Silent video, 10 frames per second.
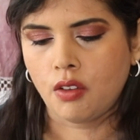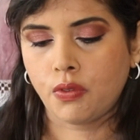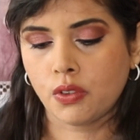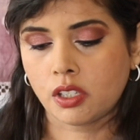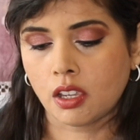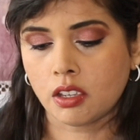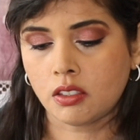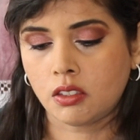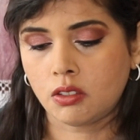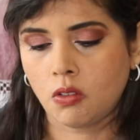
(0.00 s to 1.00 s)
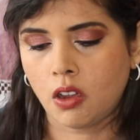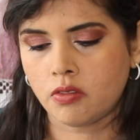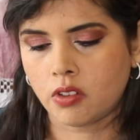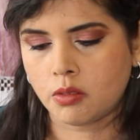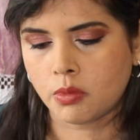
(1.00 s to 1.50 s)
Full size is
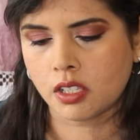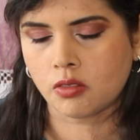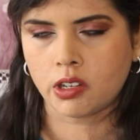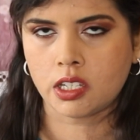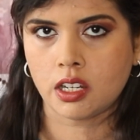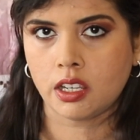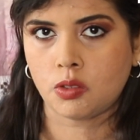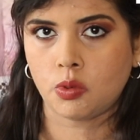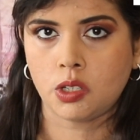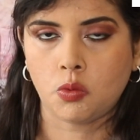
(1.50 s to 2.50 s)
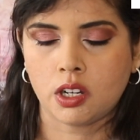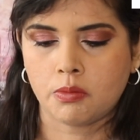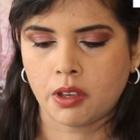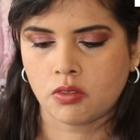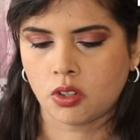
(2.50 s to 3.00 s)
200 mils, retailing at 21
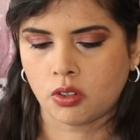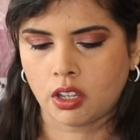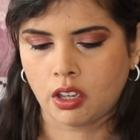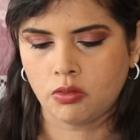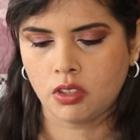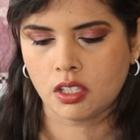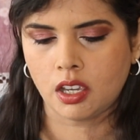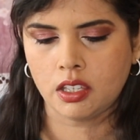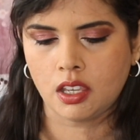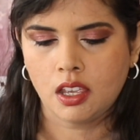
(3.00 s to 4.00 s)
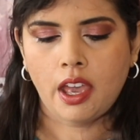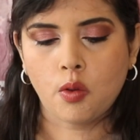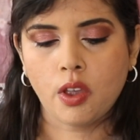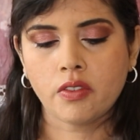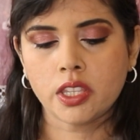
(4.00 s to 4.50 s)
pounds. You're not going to count this either.
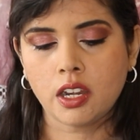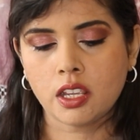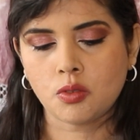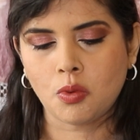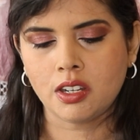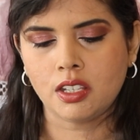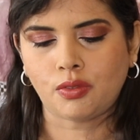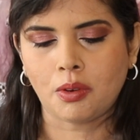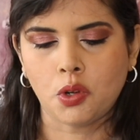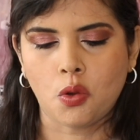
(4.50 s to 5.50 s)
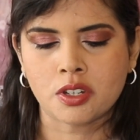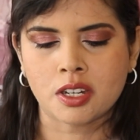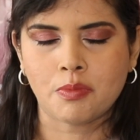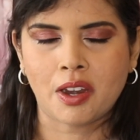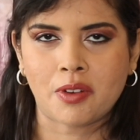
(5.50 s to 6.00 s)
However, the next one is from Lord
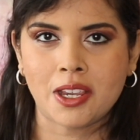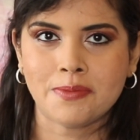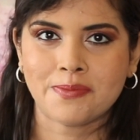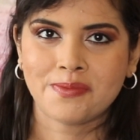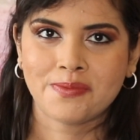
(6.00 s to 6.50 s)
& Berry.